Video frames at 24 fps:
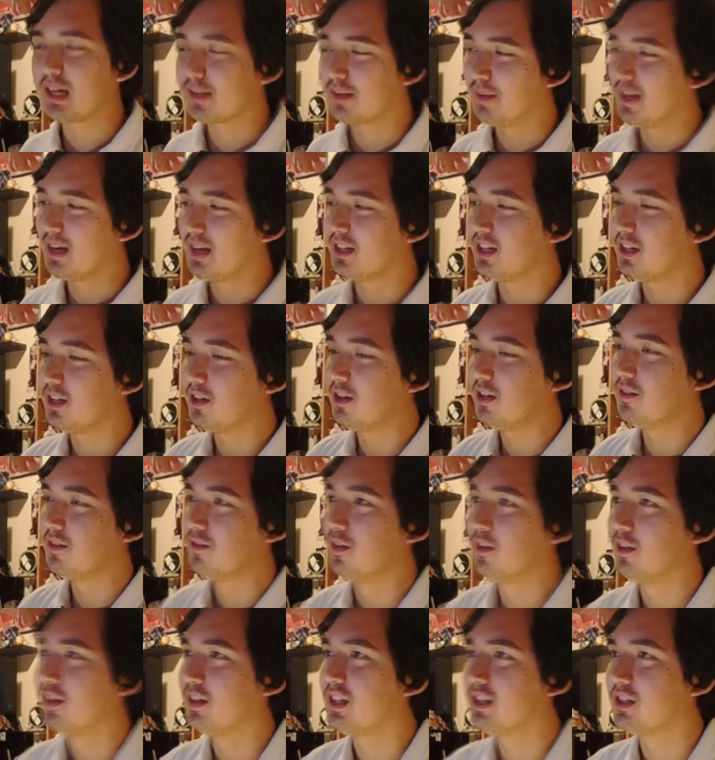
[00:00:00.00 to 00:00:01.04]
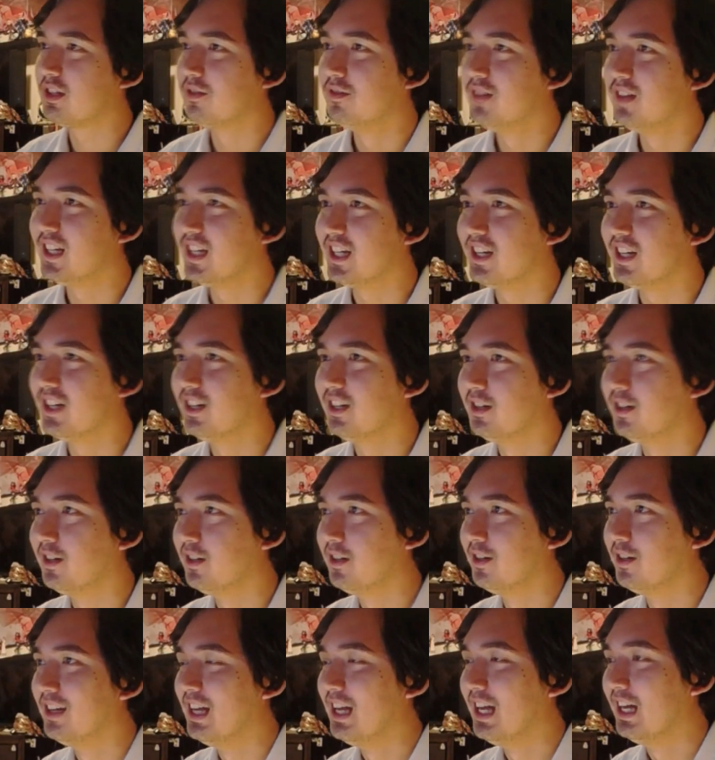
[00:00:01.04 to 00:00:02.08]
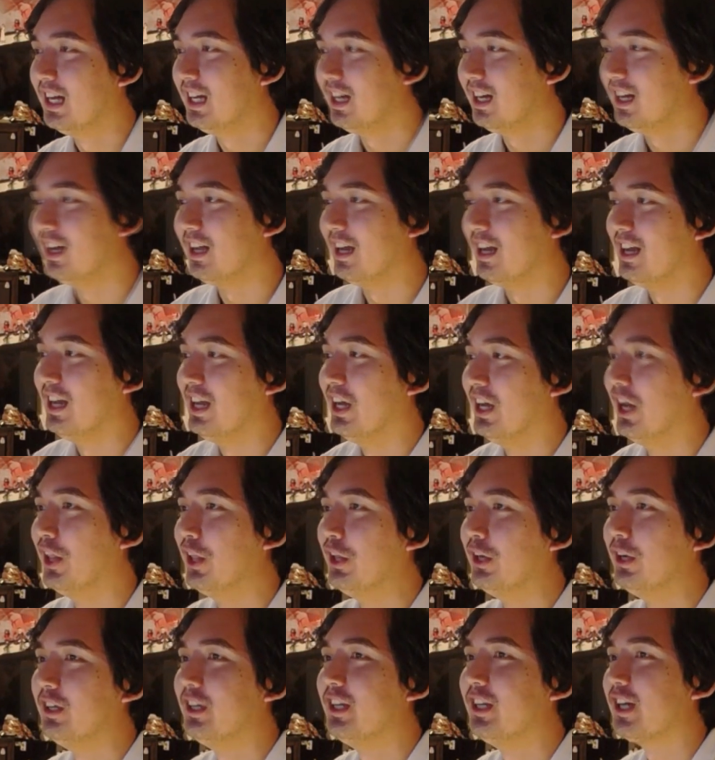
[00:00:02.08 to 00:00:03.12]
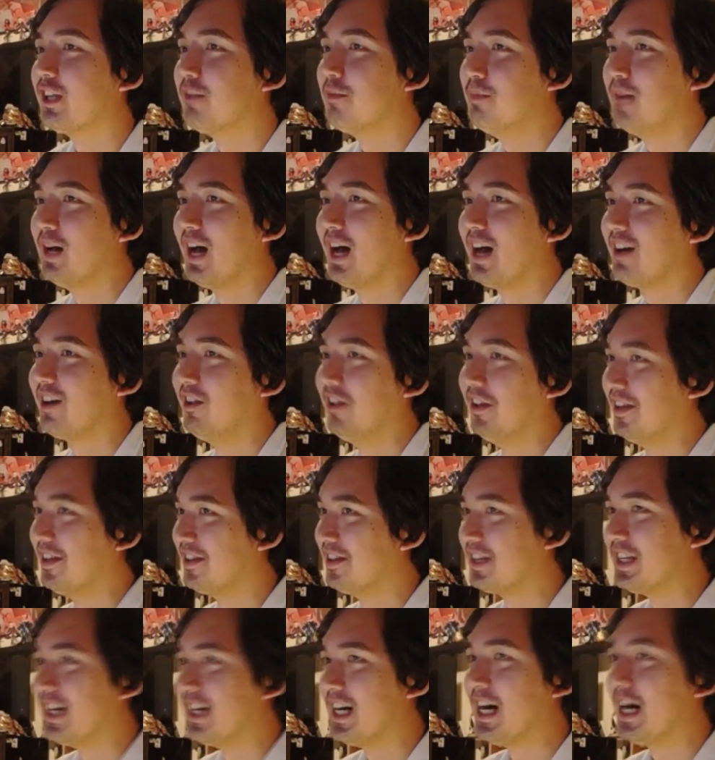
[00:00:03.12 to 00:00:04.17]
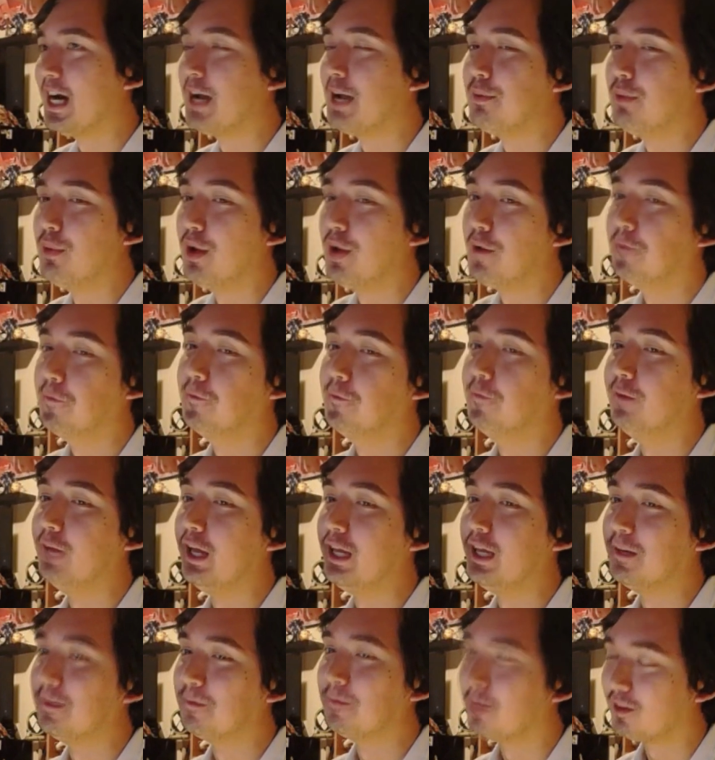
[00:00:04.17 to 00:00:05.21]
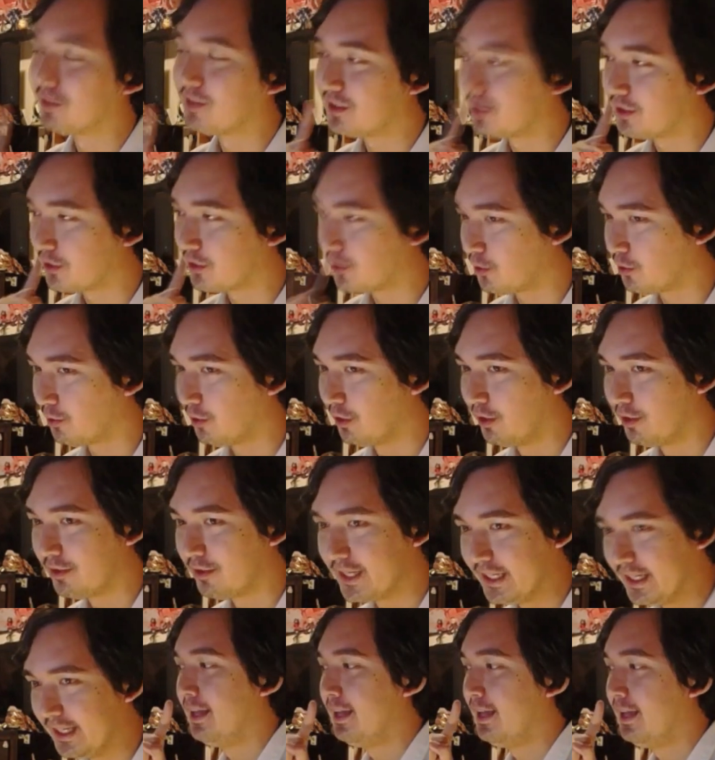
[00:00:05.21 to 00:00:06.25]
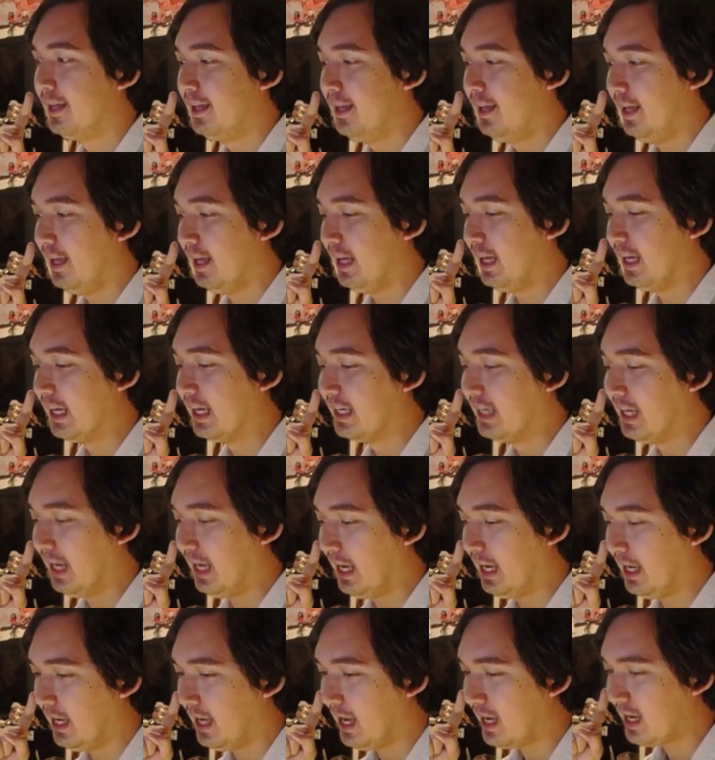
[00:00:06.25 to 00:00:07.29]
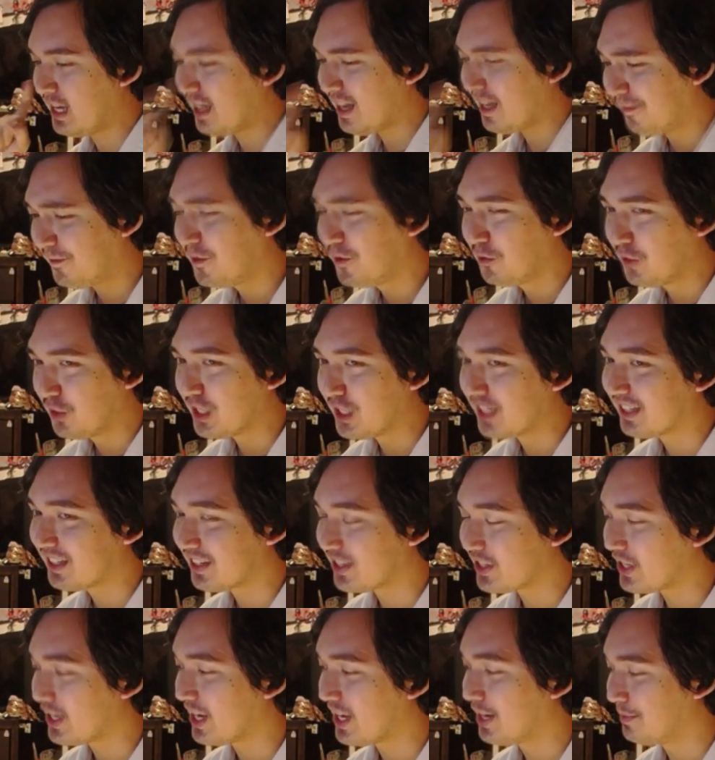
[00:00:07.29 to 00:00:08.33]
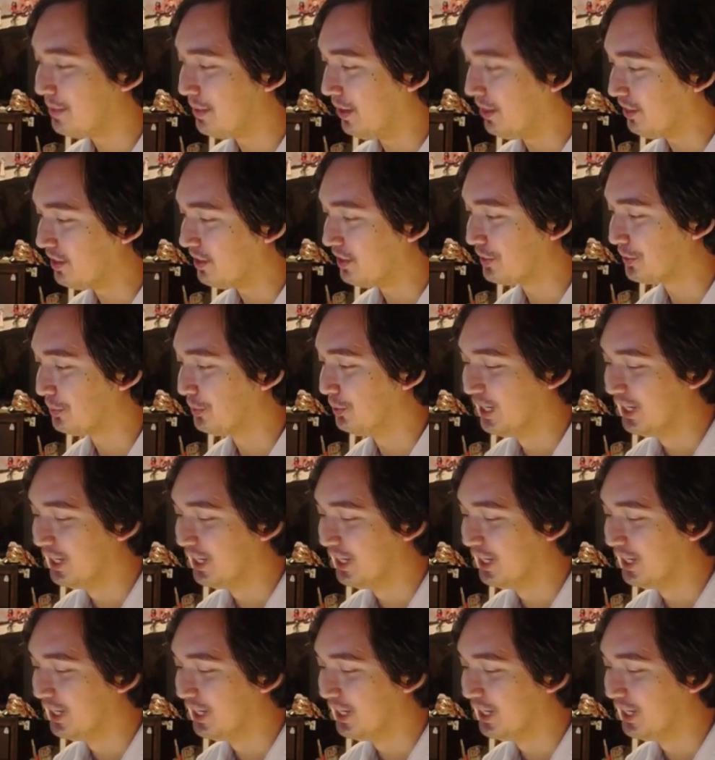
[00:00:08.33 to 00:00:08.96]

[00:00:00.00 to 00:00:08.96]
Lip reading: It's Miles here, and for this video, another death battle. This time, Venom versus Crona, and I got a few things to say about this one.